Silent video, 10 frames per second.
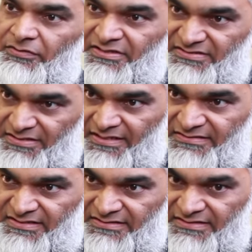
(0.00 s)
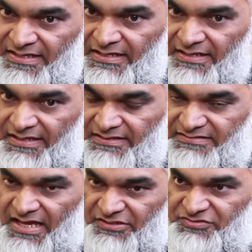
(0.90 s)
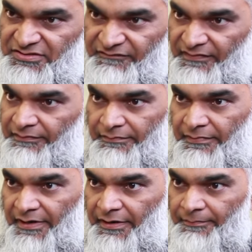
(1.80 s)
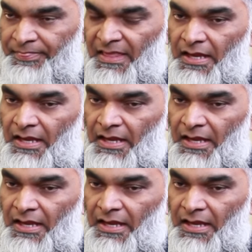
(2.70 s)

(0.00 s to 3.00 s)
coincidences is actually very rare.